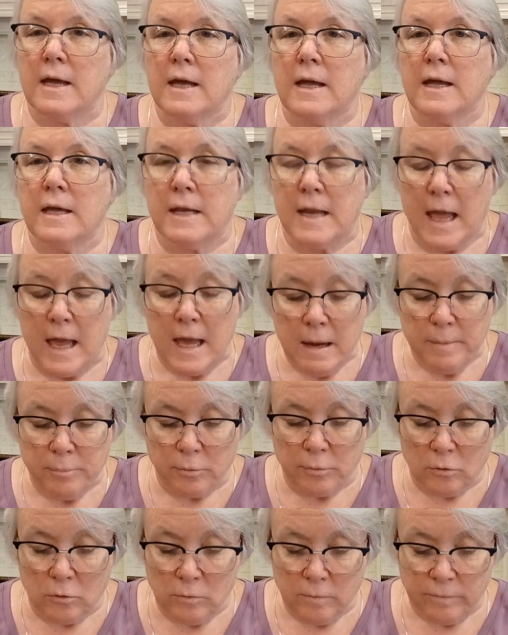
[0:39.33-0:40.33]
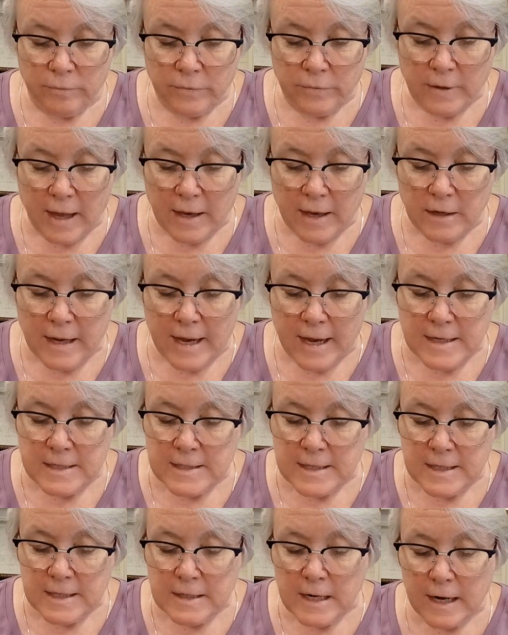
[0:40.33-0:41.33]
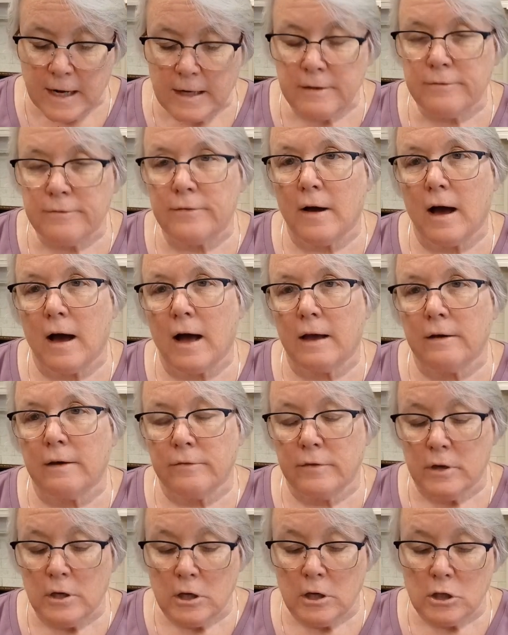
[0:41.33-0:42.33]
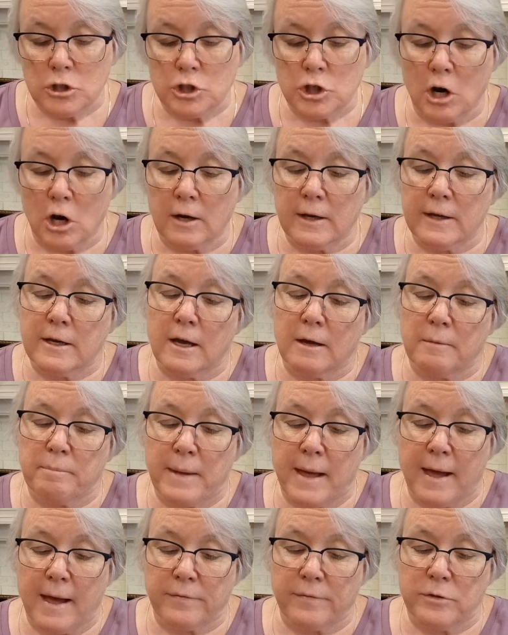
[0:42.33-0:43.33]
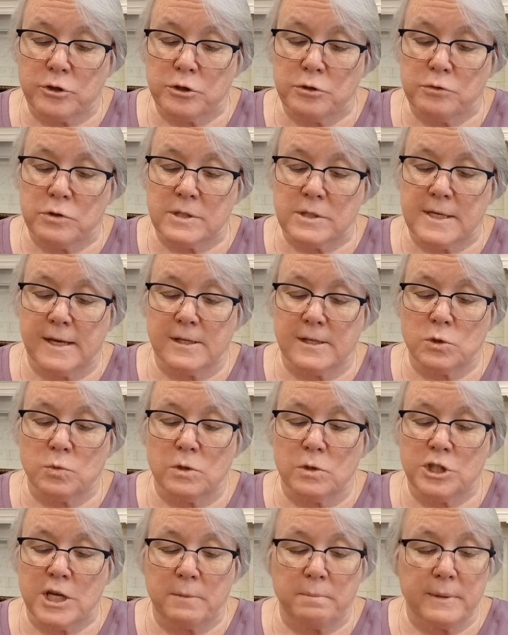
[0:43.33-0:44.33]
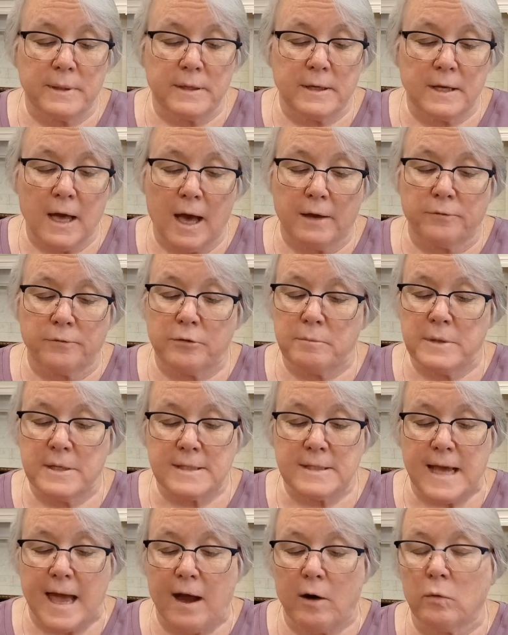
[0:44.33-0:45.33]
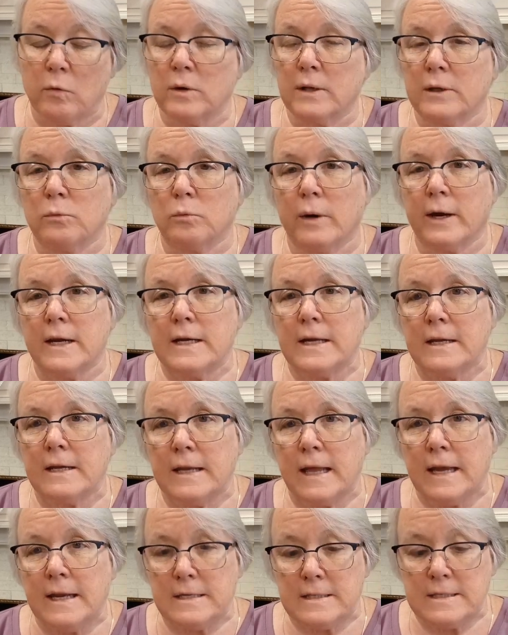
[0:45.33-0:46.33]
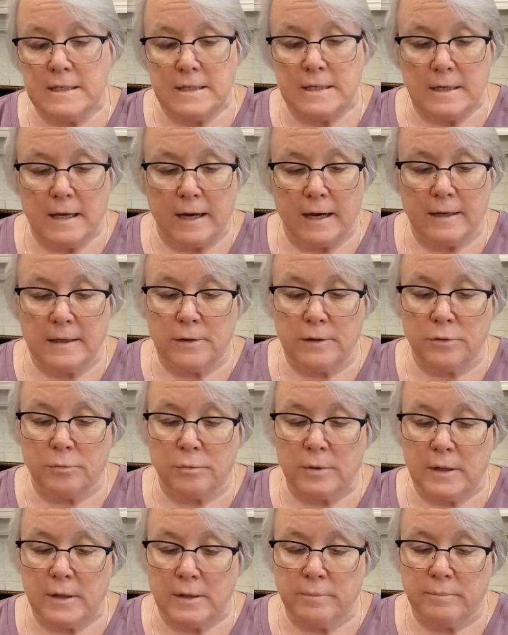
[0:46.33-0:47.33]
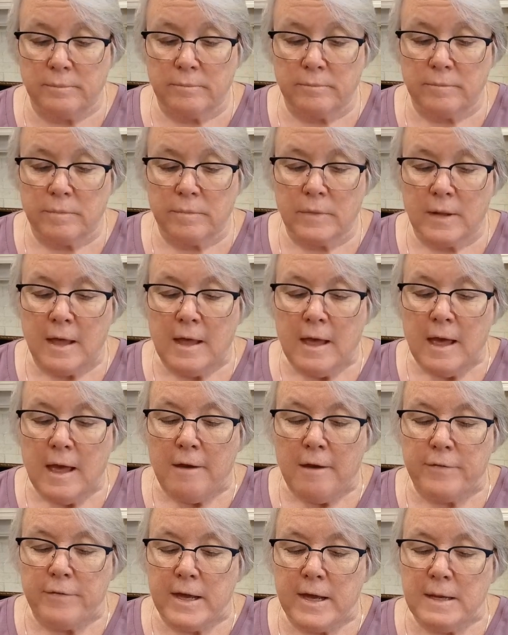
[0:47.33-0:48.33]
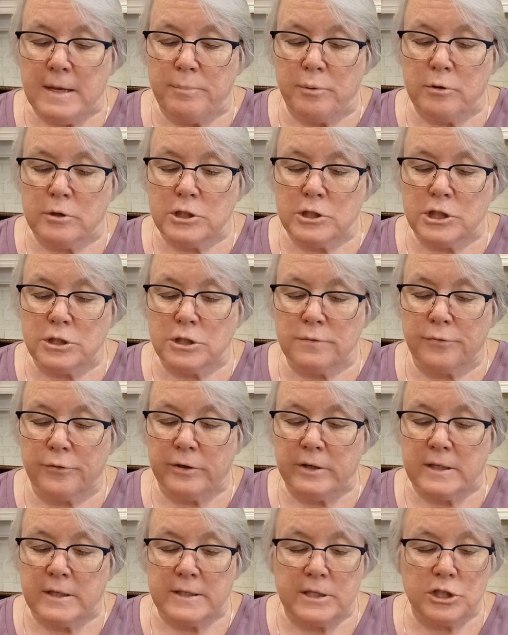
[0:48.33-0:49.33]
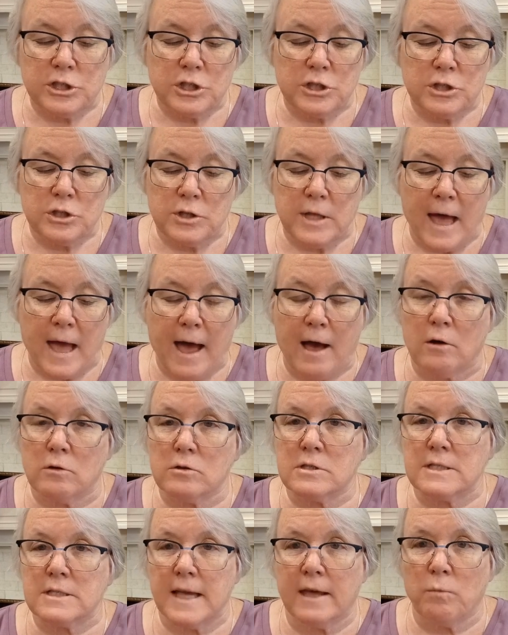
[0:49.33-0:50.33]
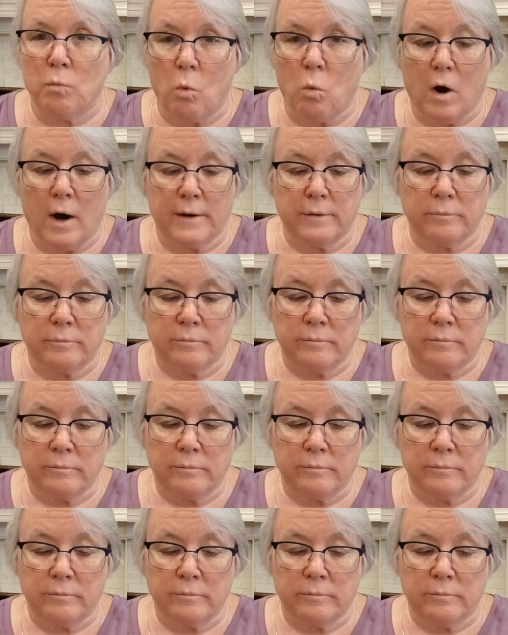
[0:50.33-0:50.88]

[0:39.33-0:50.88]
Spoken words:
In April 1895, Charlie got back the 2 cents which had been cut from his hourly rate in 1893. Fanny pushed for an addition to the house and won.